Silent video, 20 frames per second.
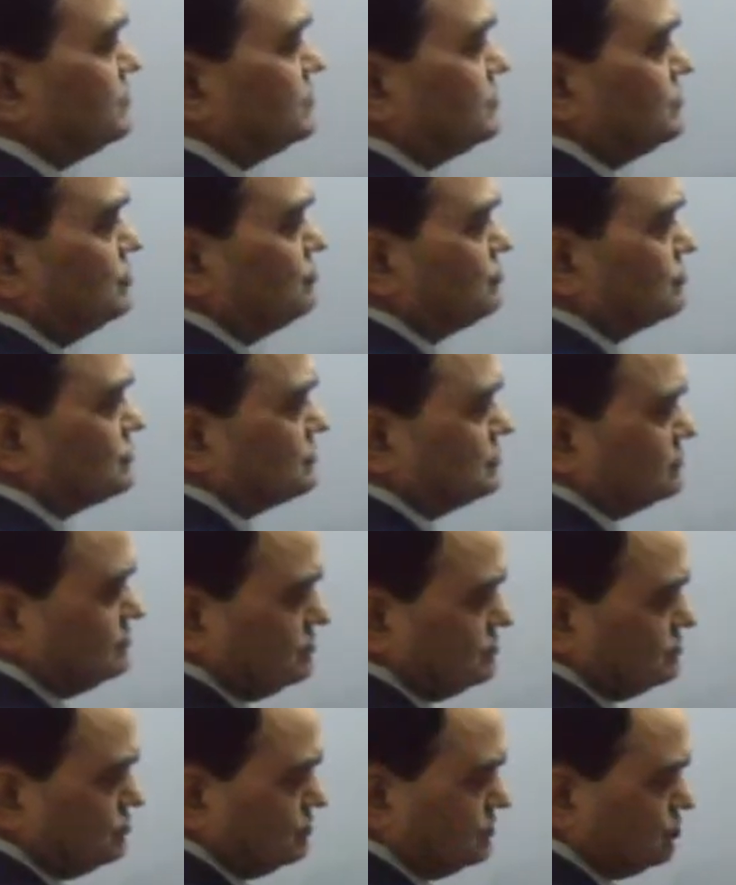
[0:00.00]
this equation,
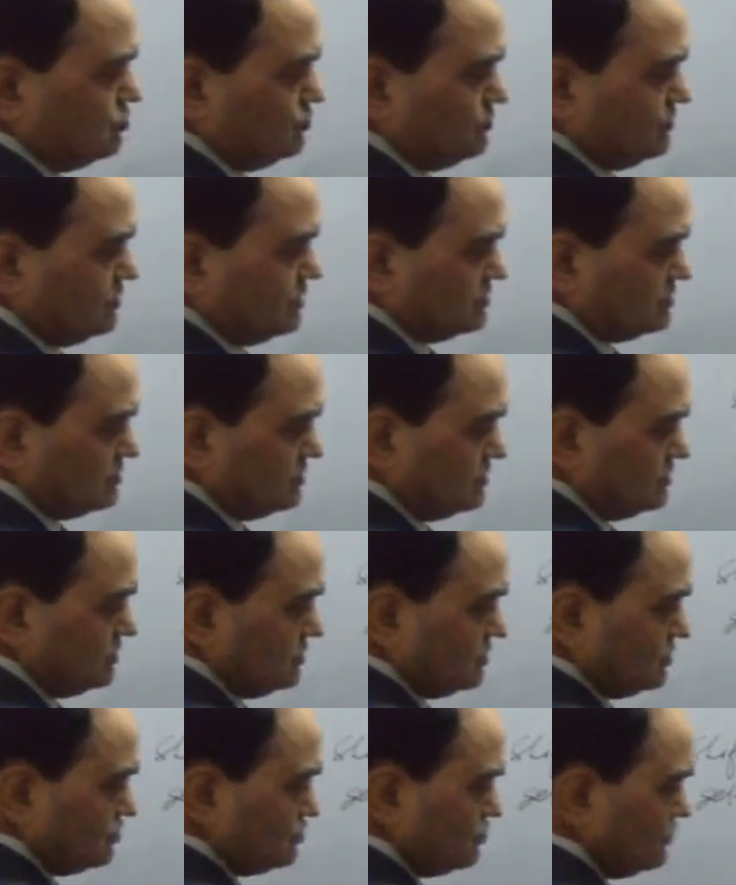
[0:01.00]
what do we get?
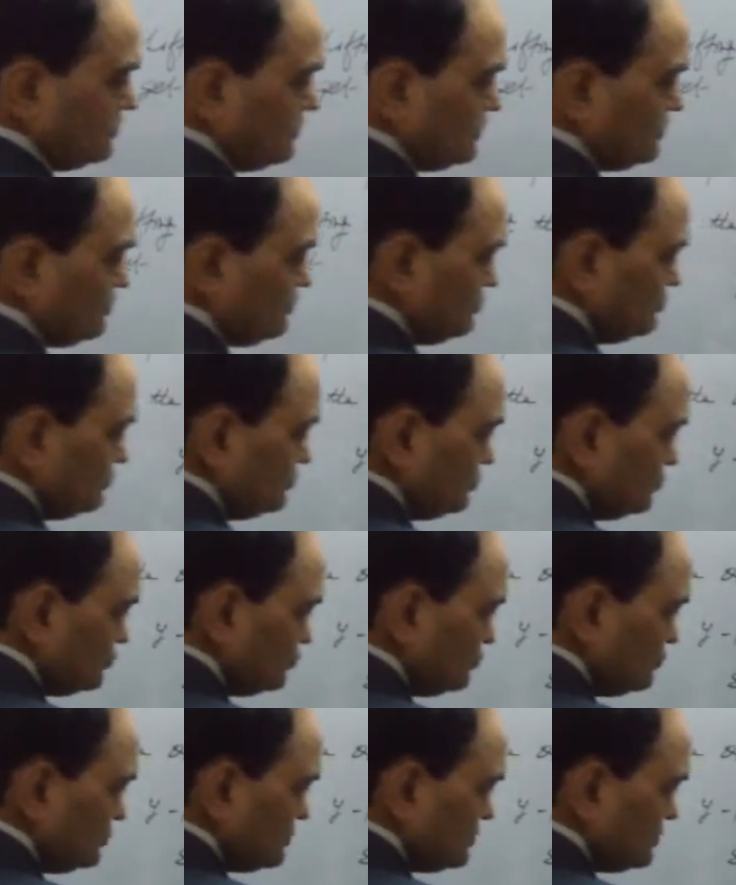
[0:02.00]
Y equal to 0